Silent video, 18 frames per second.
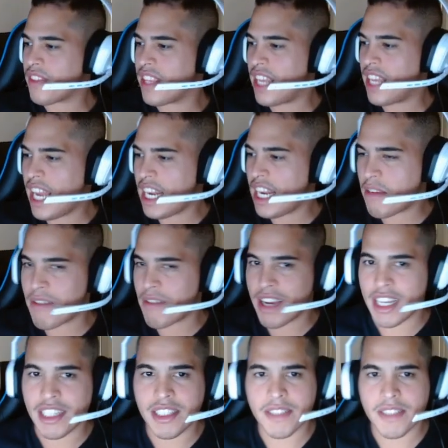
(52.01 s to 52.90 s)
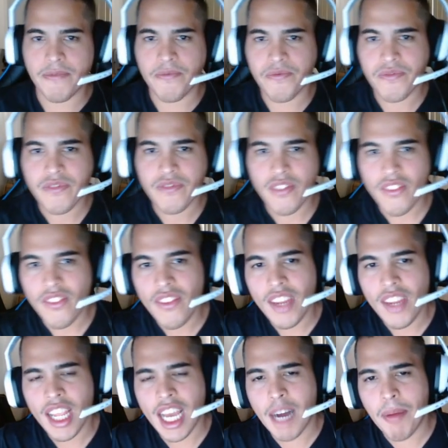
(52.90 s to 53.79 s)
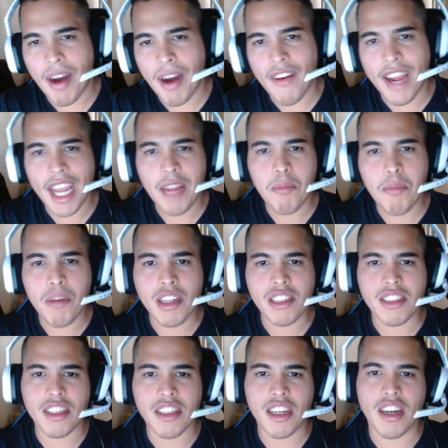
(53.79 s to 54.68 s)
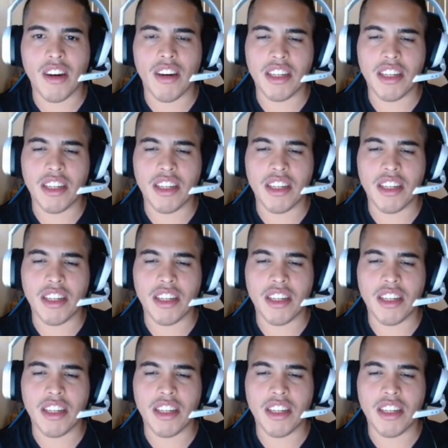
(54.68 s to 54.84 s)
Anyways, about 8 months ago,